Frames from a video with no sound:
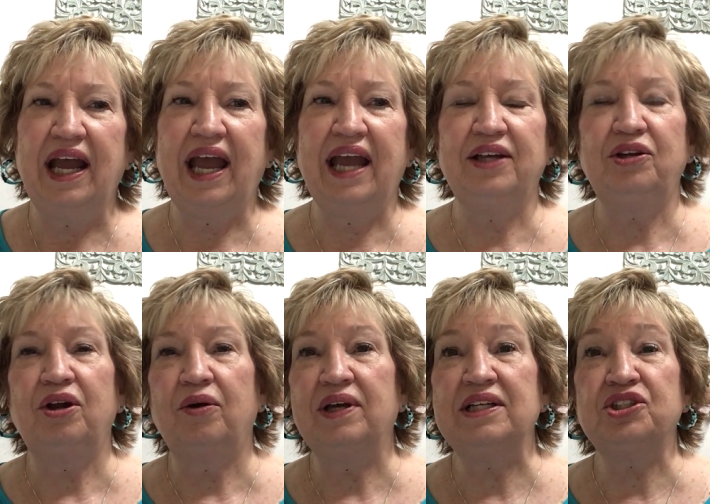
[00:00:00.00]
And you
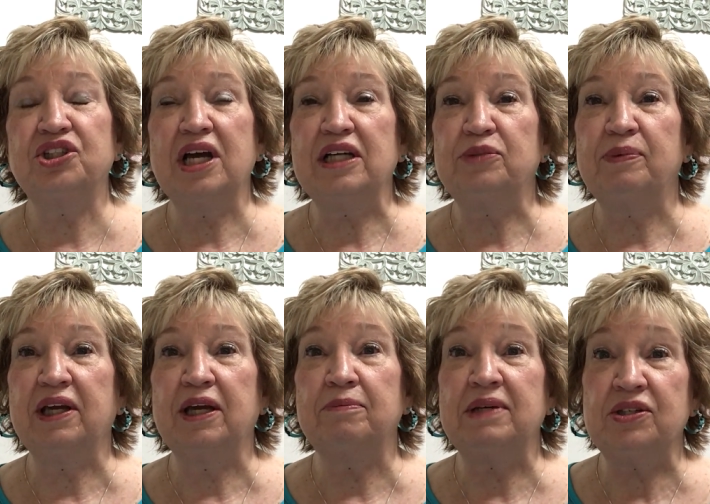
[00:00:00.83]
know, His judgment
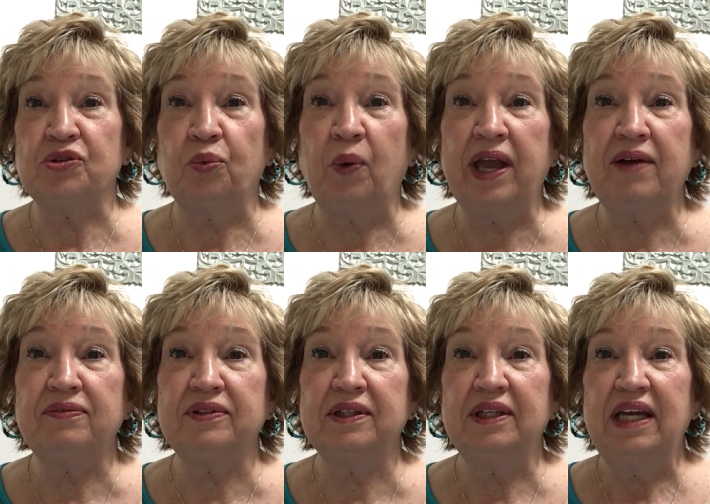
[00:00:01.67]
can be
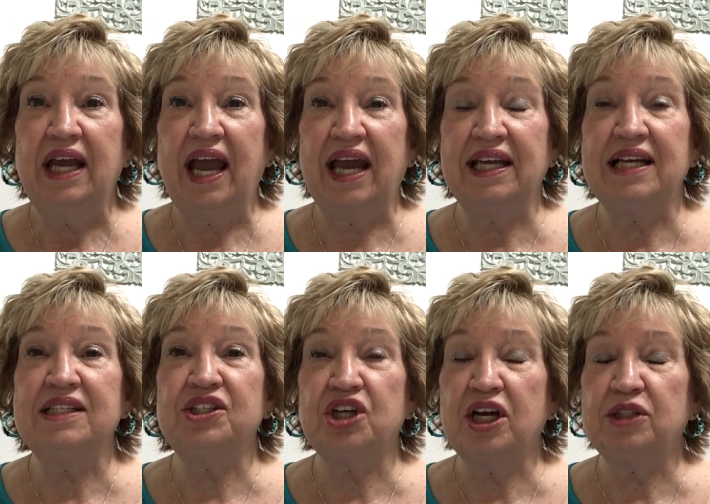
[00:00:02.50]
swift, and
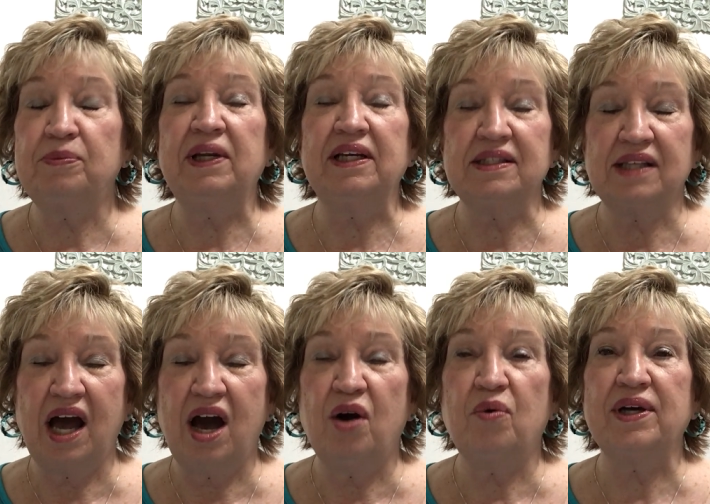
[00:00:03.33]
His judgment is
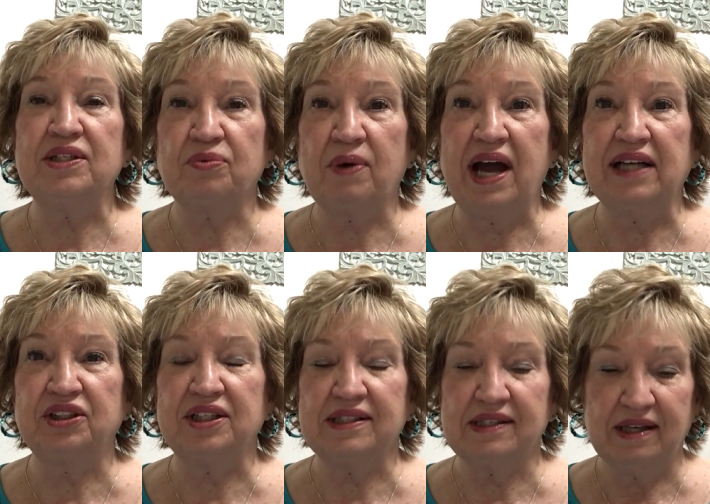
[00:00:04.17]
always
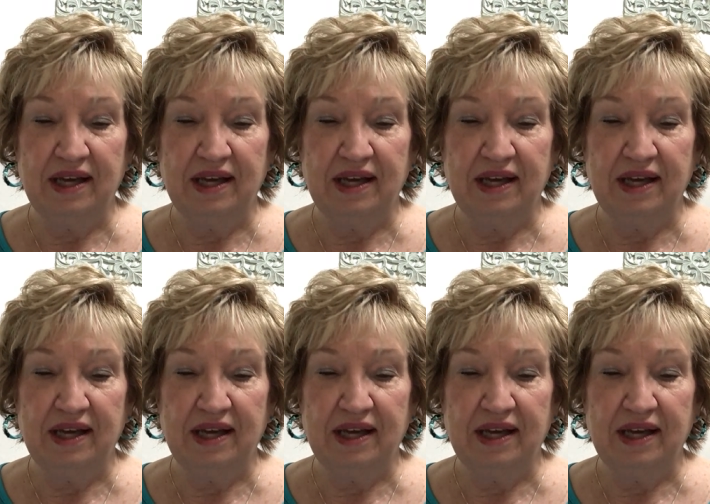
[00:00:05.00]
righteous.